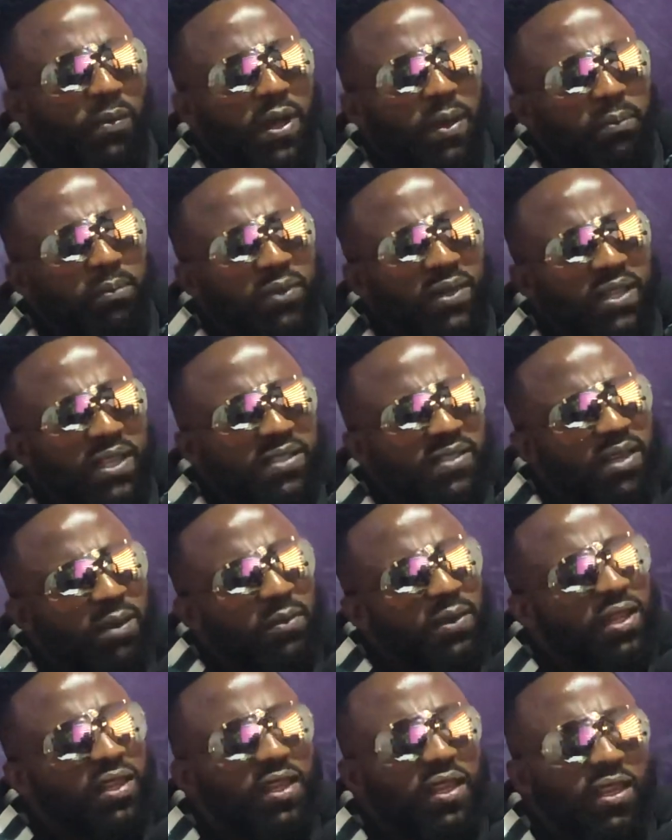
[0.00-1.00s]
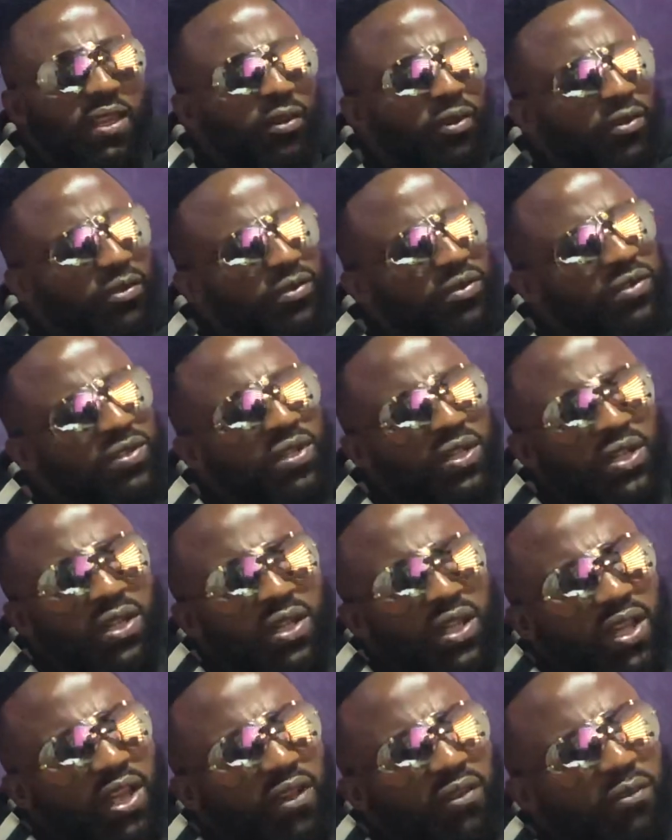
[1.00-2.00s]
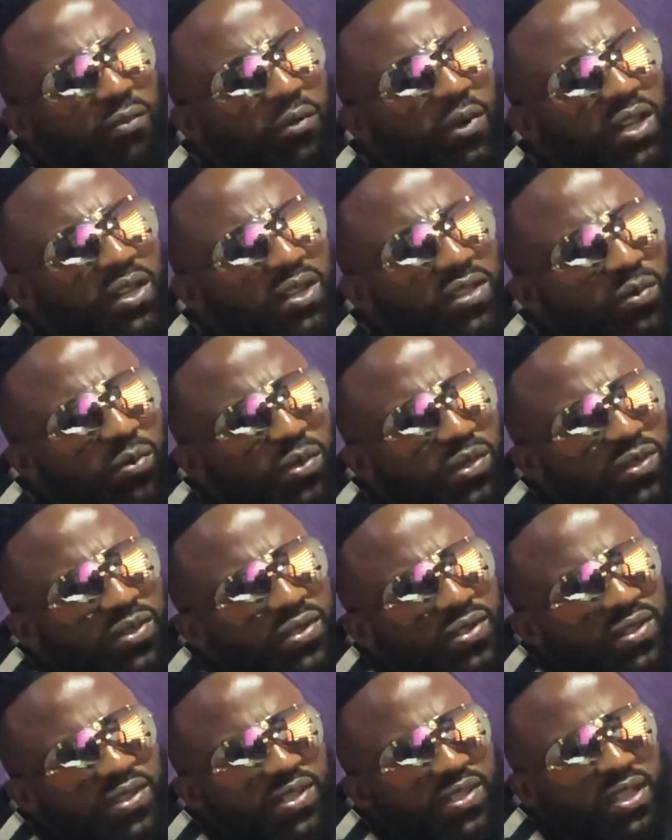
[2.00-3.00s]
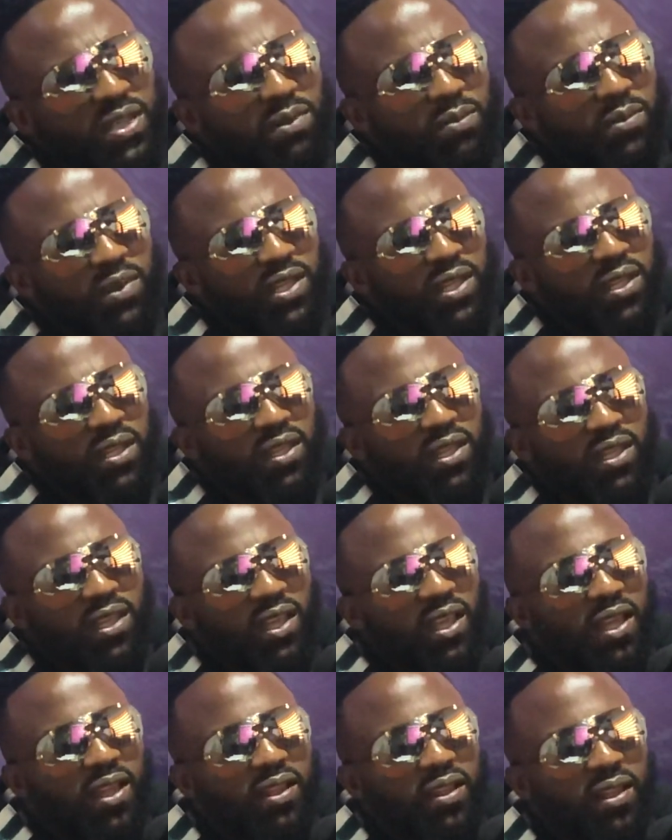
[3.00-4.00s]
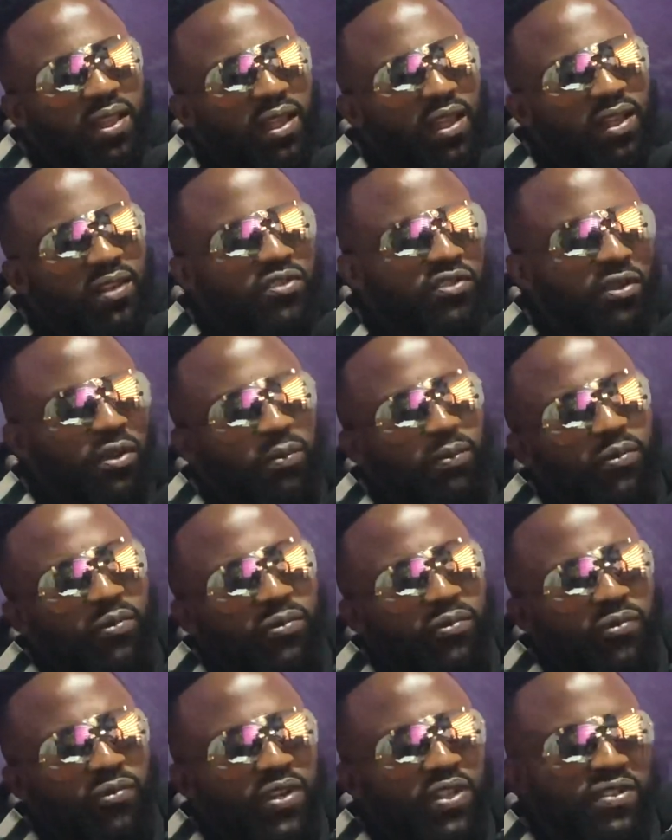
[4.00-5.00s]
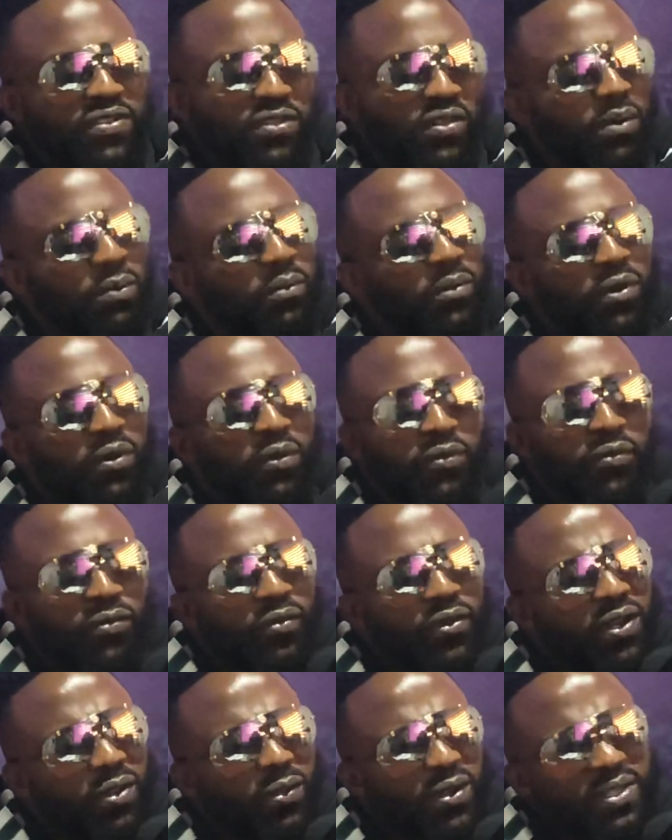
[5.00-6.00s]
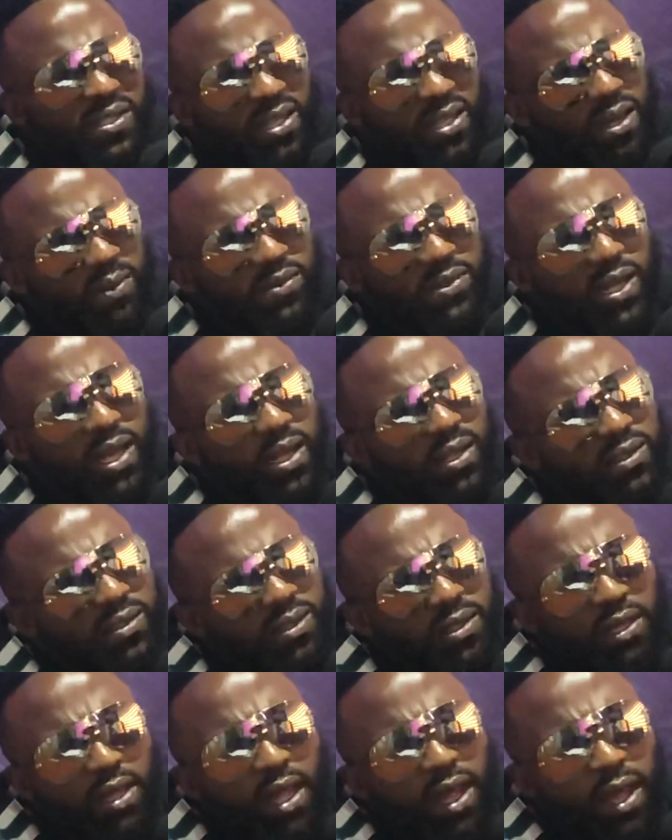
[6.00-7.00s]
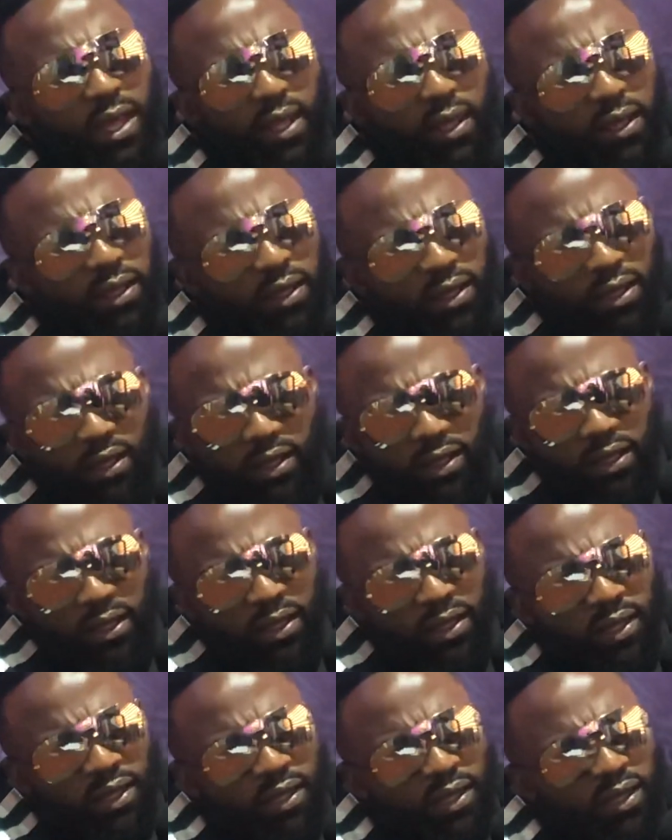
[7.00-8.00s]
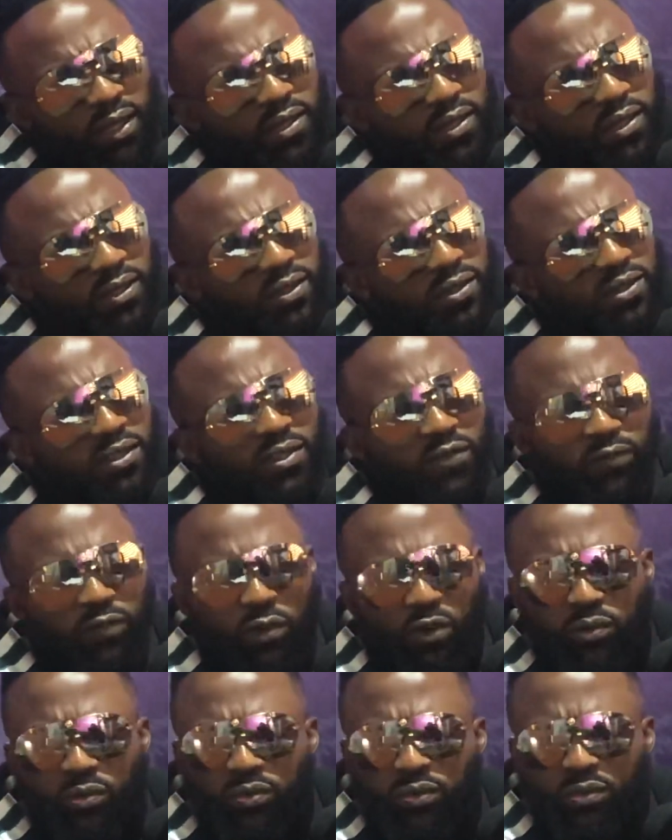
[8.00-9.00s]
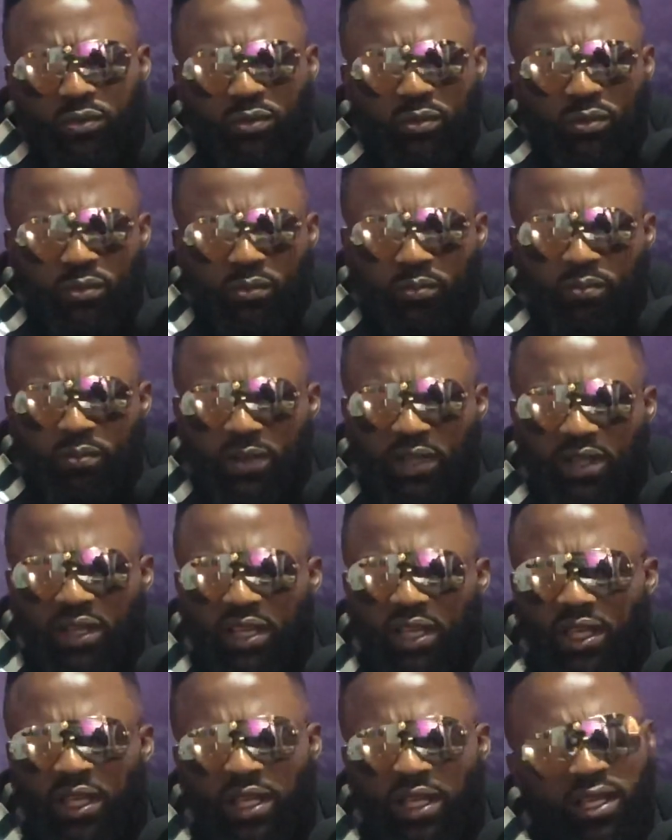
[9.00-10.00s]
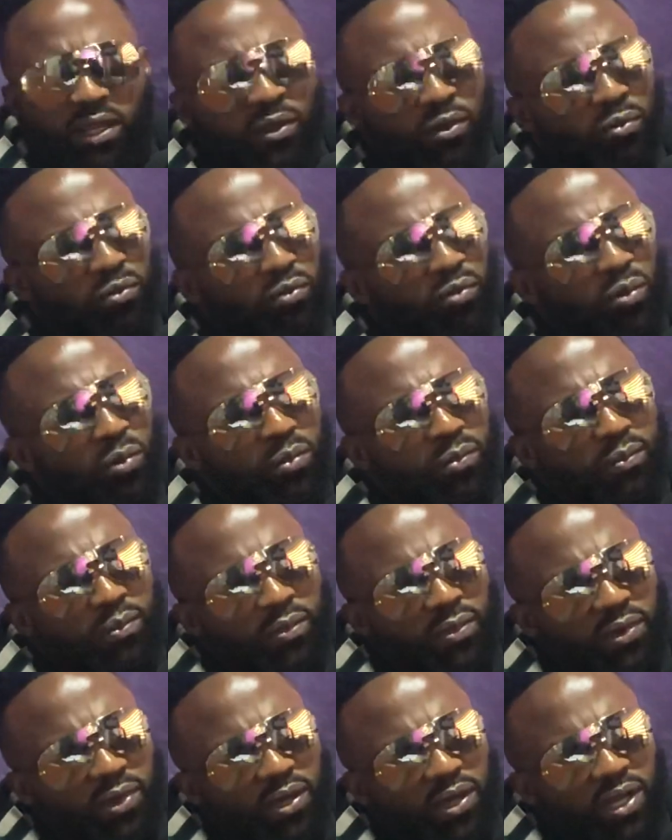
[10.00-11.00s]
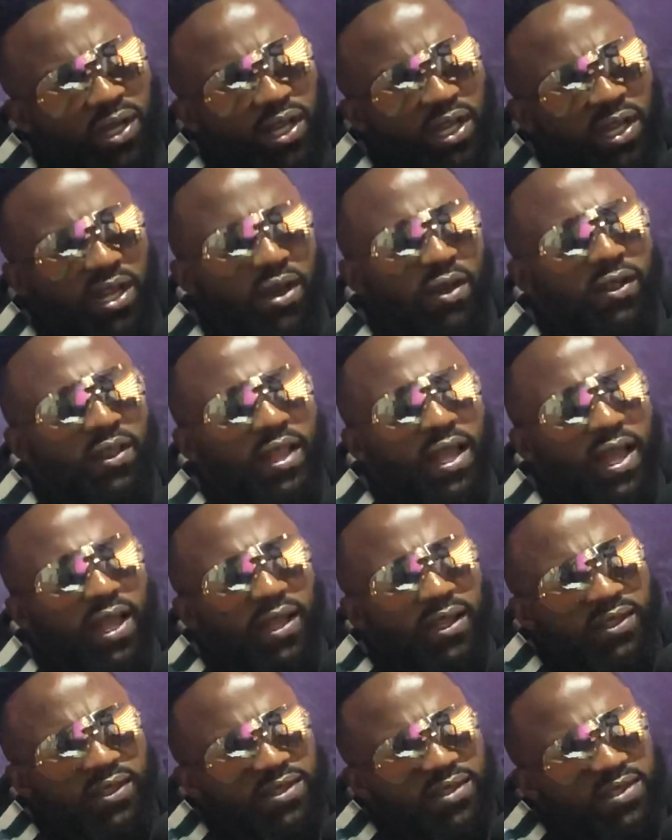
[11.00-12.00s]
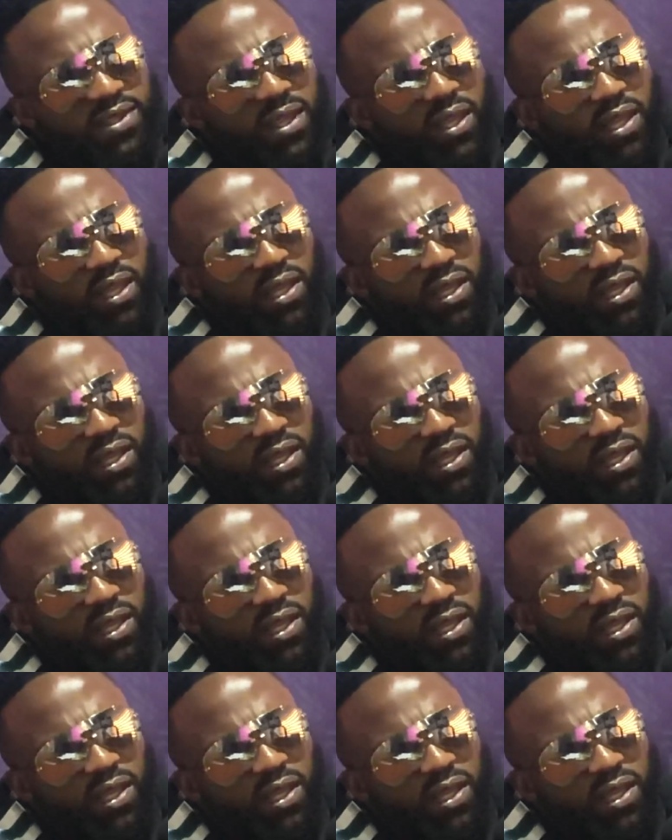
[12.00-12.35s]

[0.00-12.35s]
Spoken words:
my place, I'm in Lagos. Everybody wants to see me here and there, some free, some not free. There are times I have to lie. Yvonne would be in the room and I'll lie and say,